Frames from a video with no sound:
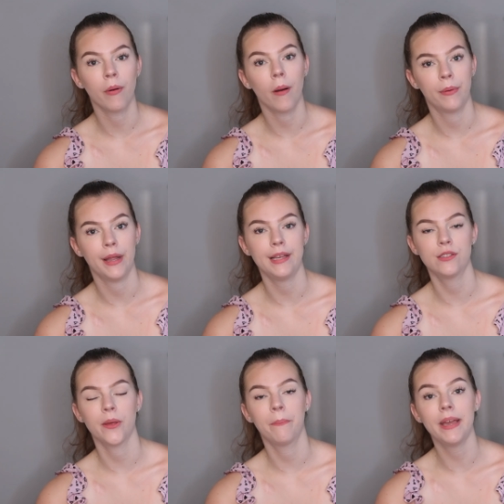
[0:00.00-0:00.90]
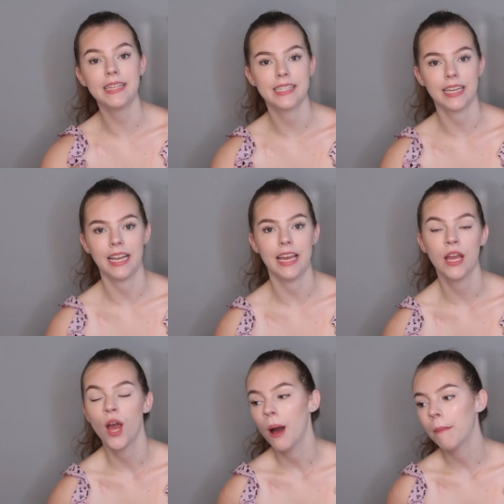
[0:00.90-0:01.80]
properly. So
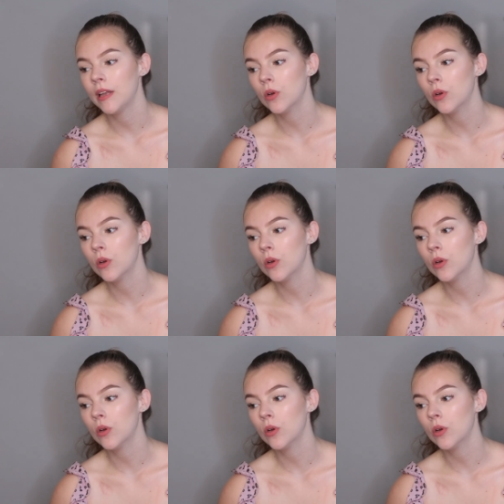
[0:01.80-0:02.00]
basically my